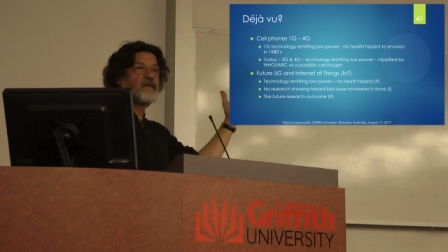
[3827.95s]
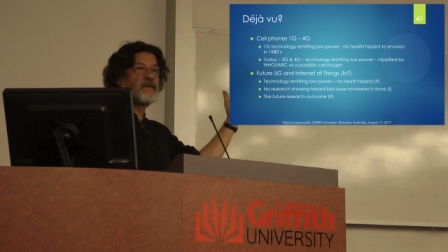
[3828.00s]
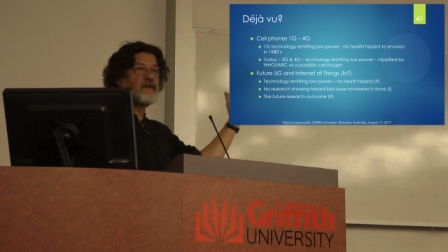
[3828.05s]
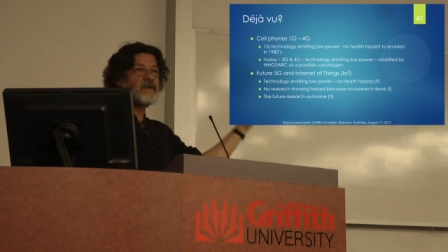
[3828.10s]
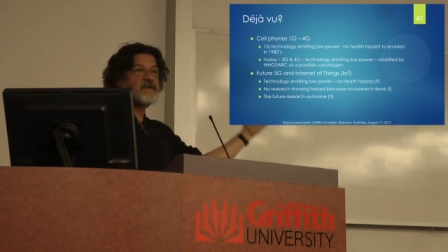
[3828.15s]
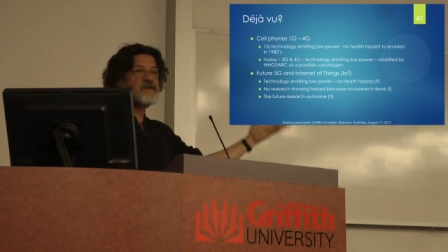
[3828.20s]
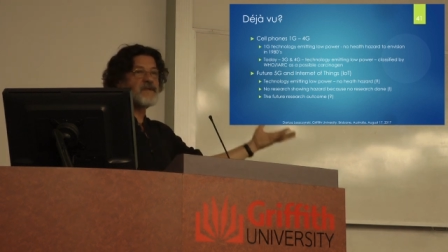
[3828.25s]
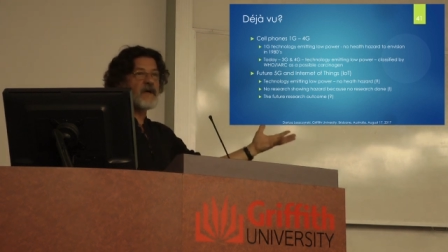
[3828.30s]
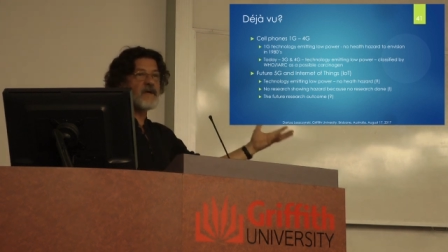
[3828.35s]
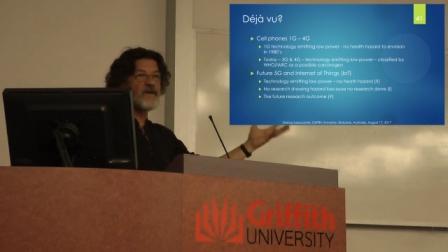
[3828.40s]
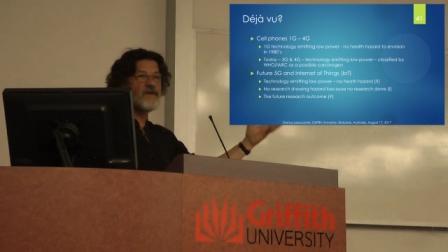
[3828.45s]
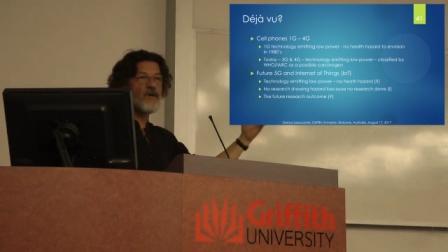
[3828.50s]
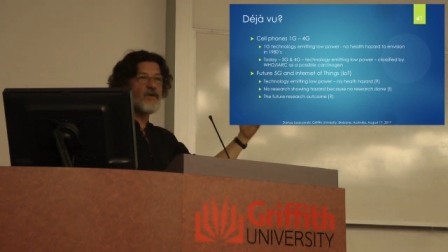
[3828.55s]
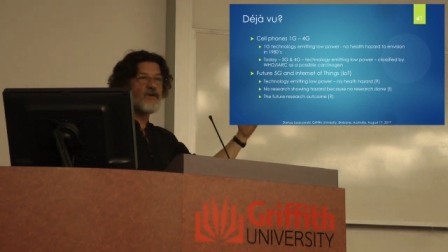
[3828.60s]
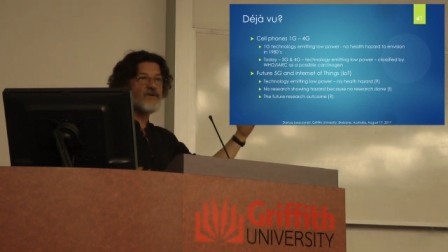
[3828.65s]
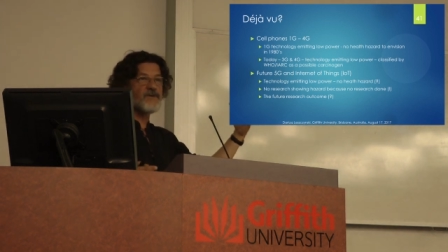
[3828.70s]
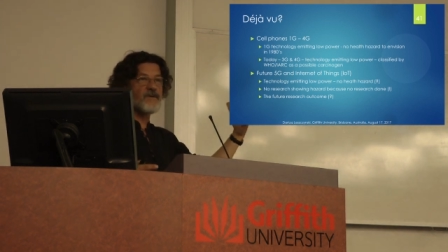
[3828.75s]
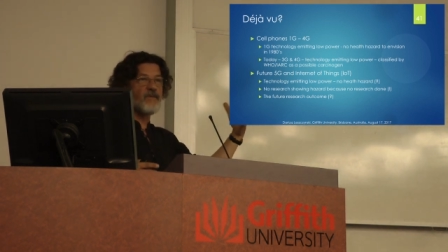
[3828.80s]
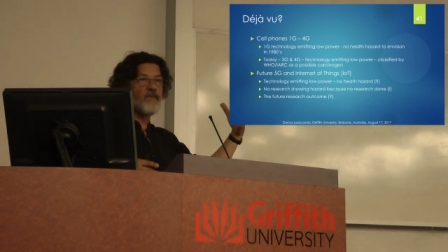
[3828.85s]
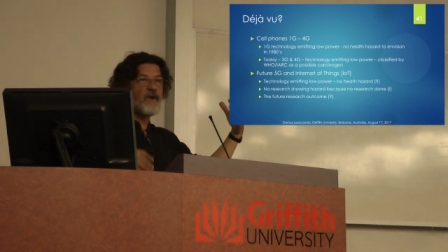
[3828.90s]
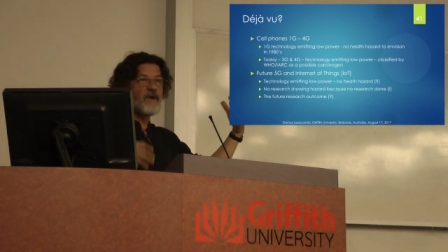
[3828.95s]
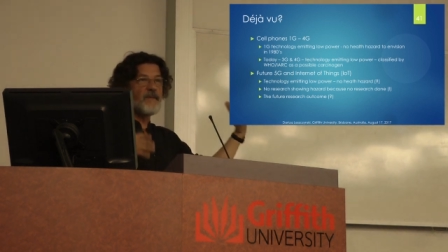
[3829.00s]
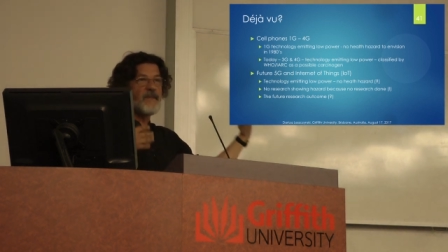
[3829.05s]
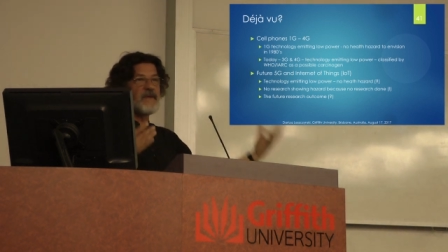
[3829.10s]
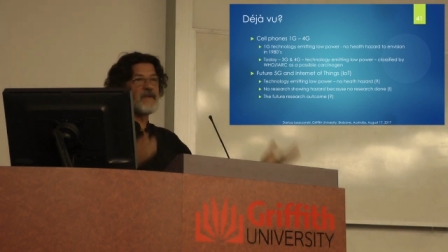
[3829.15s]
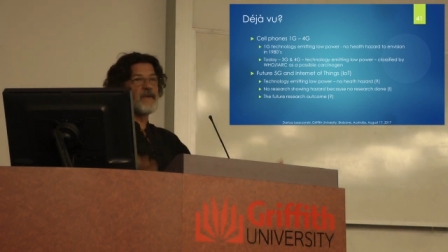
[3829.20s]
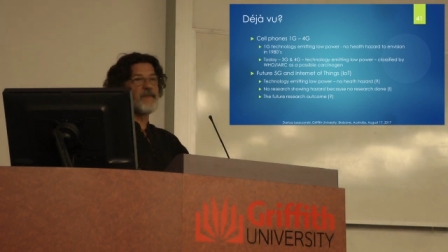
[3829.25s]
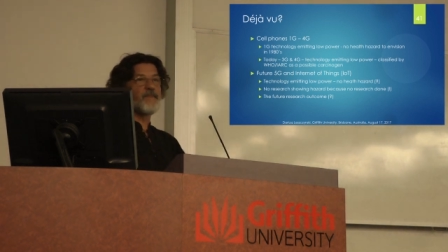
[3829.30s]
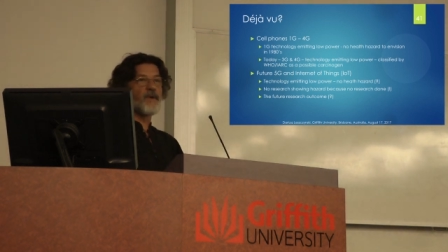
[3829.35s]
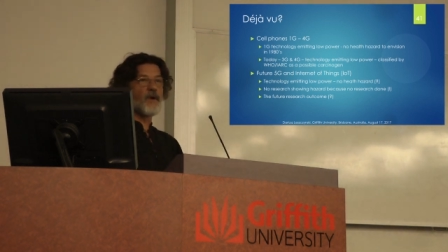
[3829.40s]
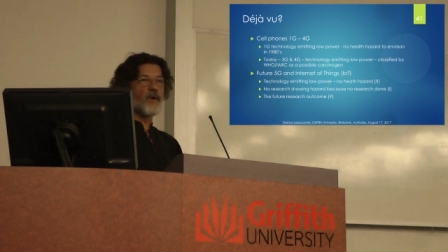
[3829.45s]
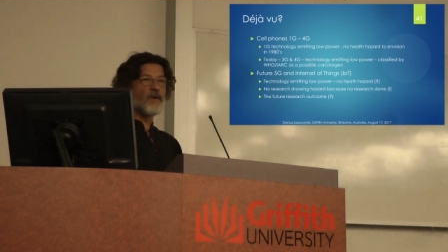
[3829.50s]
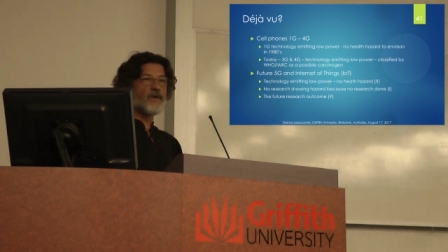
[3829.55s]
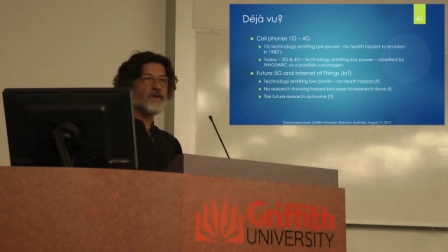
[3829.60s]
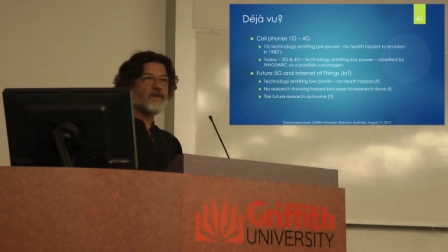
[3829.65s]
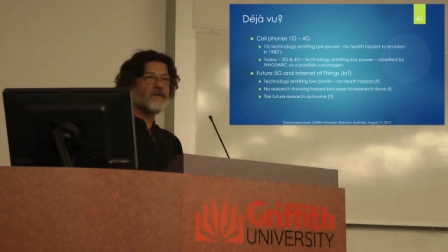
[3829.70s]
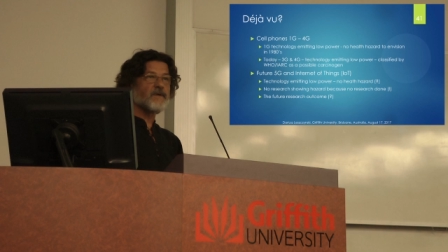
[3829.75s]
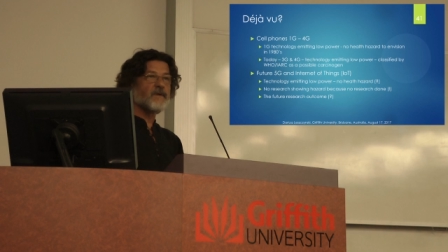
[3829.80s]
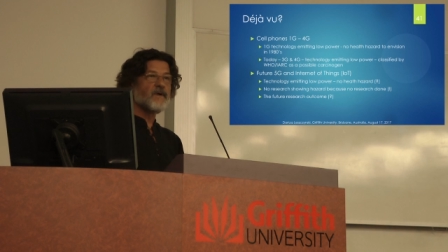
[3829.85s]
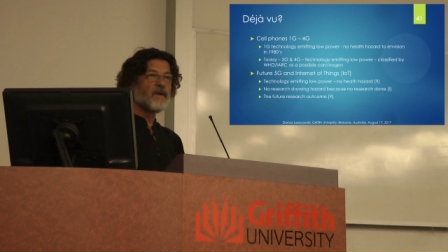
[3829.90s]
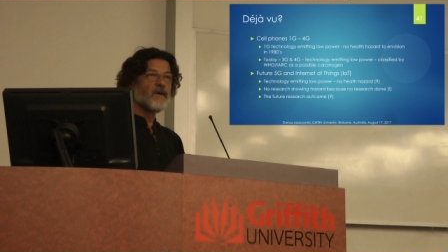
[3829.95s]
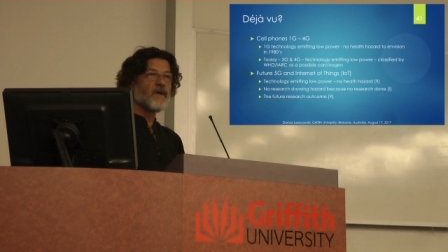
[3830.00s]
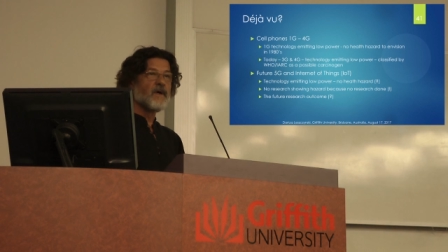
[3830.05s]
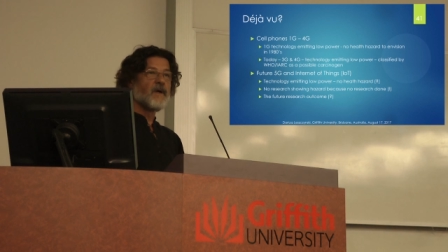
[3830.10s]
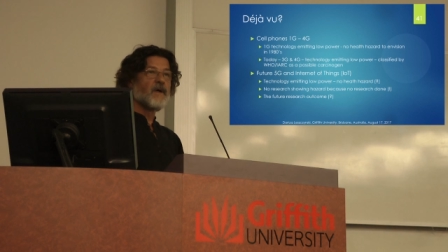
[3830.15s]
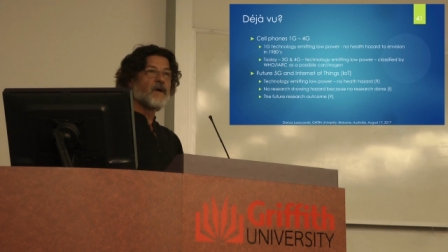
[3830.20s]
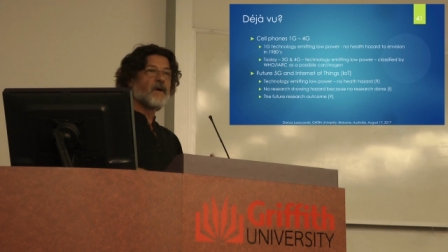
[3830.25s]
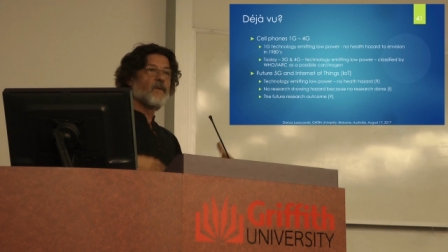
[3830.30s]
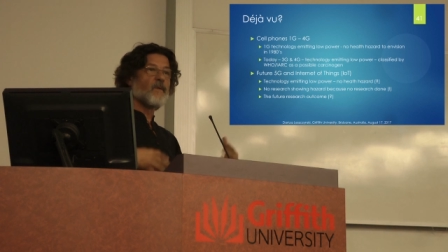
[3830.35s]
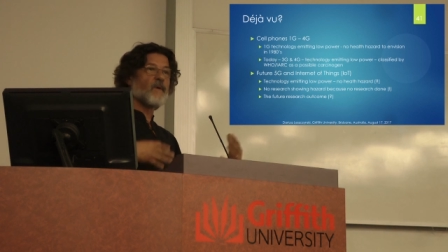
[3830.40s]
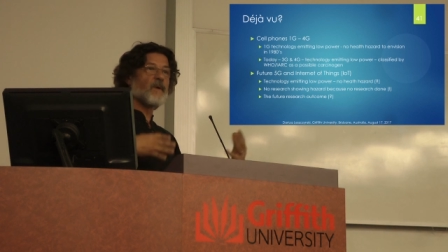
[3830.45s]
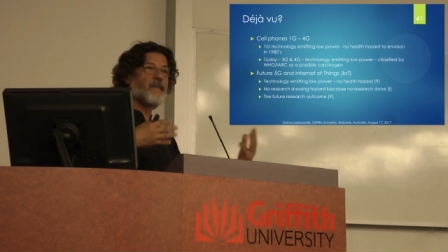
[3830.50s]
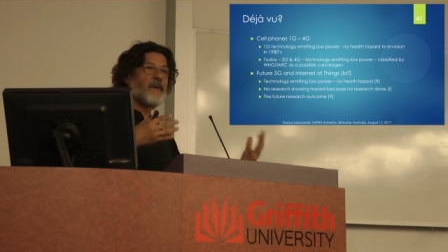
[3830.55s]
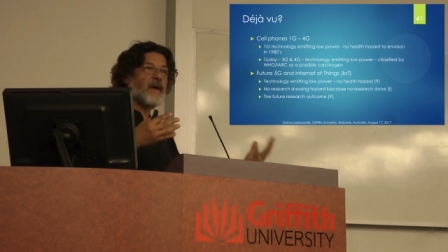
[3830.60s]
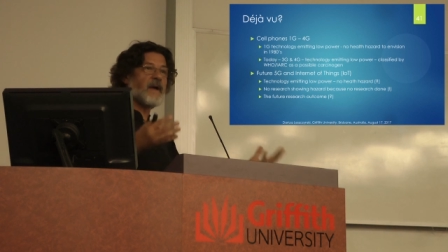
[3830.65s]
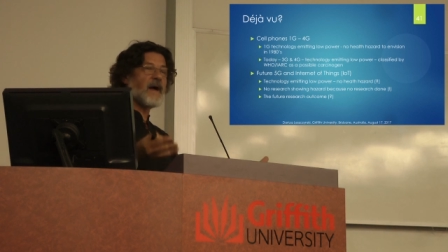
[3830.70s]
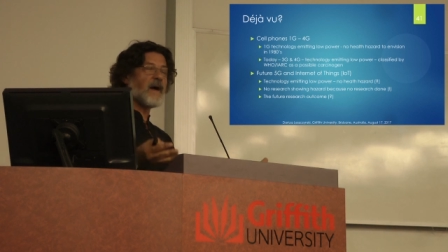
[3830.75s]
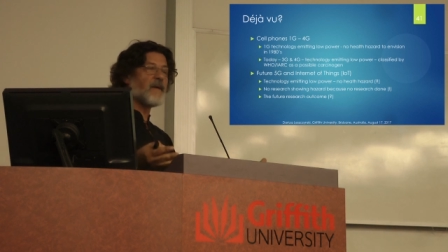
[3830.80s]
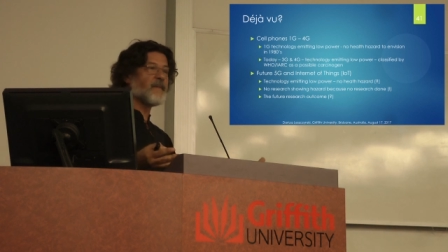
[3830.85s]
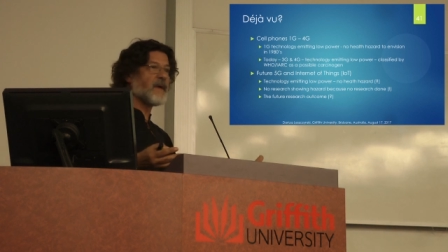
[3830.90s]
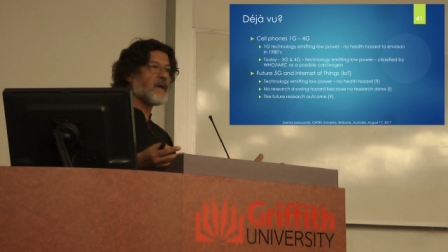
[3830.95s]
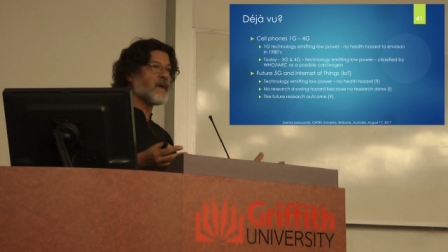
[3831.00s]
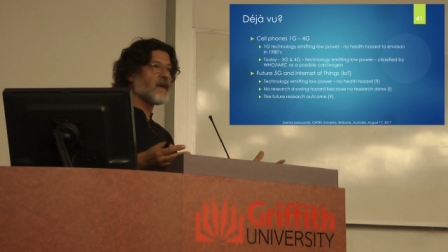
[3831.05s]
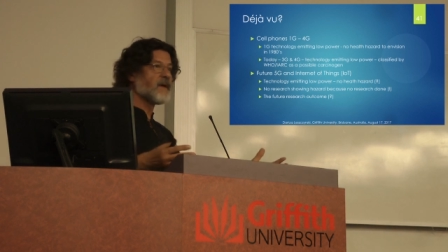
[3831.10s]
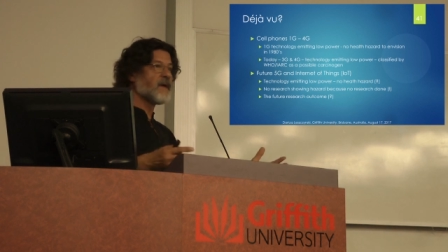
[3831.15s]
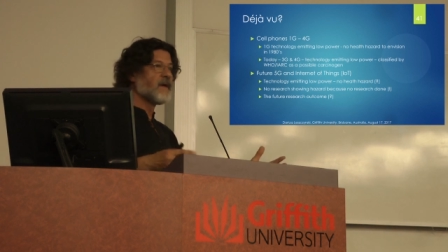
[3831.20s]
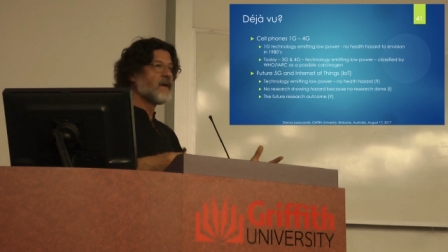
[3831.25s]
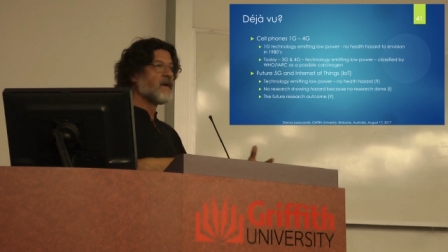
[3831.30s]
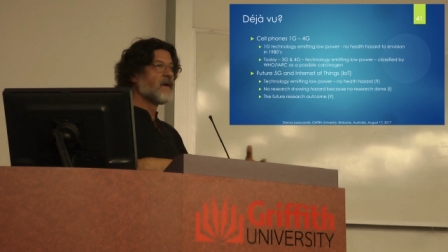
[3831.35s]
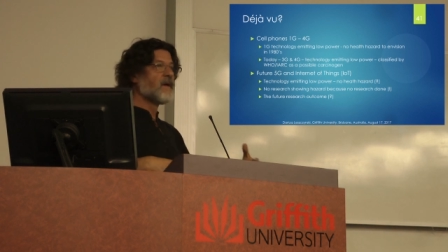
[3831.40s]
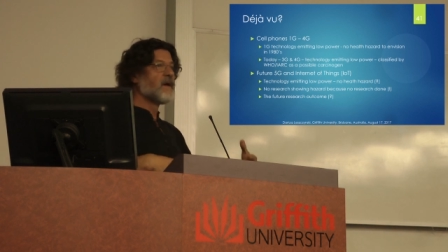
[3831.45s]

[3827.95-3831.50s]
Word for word: this technology will be deployed, will be coming,